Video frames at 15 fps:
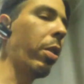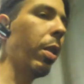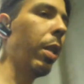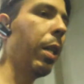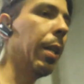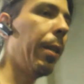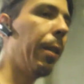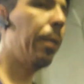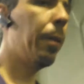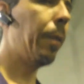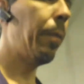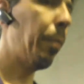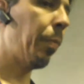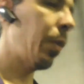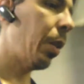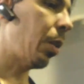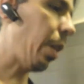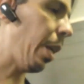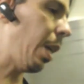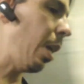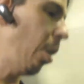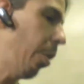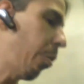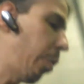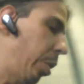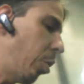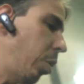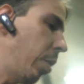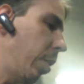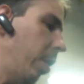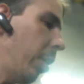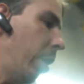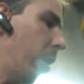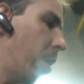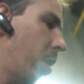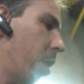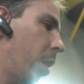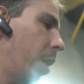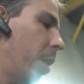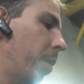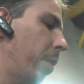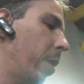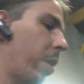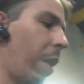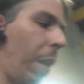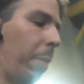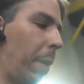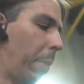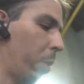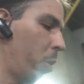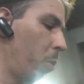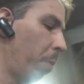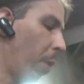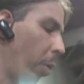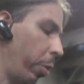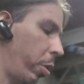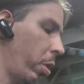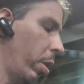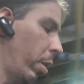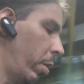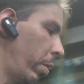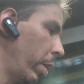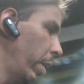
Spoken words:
like any other engine. It's got to be able to do both. So